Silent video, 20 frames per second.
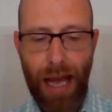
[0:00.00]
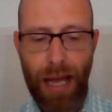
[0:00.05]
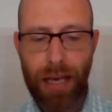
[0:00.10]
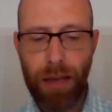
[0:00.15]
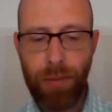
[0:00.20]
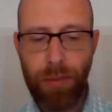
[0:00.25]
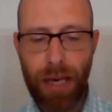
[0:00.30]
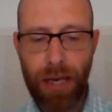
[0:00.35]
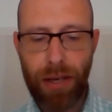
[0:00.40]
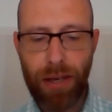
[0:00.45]

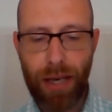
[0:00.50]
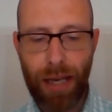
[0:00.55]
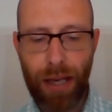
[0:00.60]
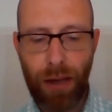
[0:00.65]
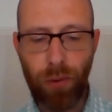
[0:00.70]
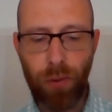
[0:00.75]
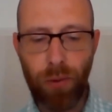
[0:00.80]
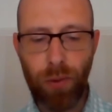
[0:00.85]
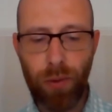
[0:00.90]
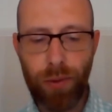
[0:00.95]
and
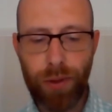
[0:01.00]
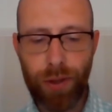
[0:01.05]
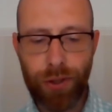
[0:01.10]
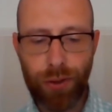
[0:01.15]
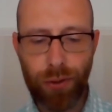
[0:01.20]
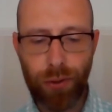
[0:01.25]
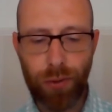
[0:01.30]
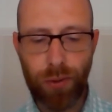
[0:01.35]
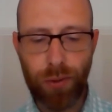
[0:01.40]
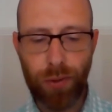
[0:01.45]
immediately all the
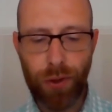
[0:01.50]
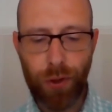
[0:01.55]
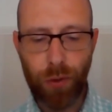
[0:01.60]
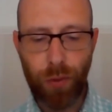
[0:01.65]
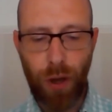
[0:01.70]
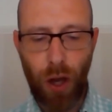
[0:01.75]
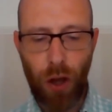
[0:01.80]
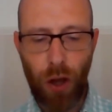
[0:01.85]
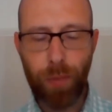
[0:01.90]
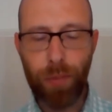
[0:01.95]

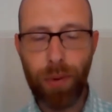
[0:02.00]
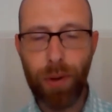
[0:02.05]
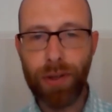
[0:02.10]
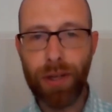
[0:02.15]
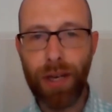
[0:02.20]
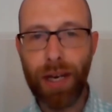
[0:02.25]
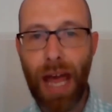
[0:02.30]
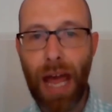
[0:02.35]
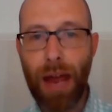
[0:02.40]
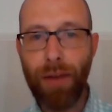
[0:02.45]
doors were
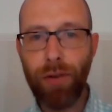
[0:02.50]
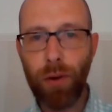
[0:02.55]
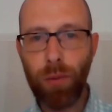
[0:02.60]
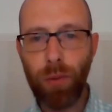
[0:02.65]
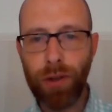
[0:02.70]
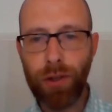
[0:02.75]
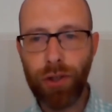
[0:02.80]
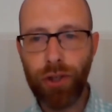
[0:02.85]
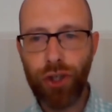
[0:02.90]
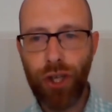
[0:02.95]
opened and
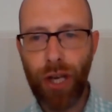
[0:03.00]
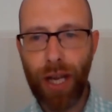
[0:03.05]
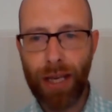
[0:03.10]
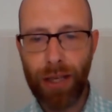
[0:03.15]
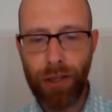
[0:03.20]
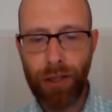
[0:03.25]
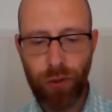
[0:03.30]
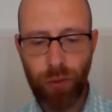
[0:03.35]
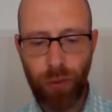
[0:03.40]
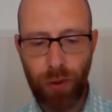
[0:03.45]
everyone's
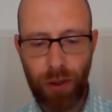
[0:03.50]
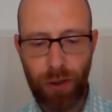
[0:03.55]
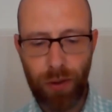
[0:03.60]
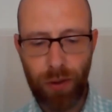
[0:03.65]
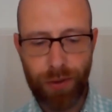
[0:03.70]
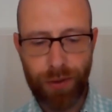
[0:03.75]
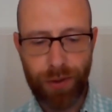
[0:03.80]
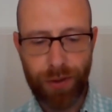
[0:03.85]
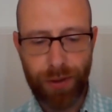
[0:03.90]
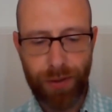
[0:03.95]
chains were
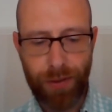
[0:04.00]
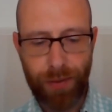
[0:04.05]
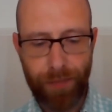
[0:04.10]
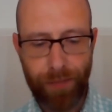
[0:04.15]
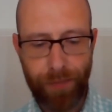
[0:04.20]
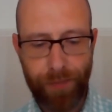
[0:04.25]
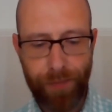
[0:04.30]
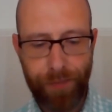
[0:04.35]
loosed.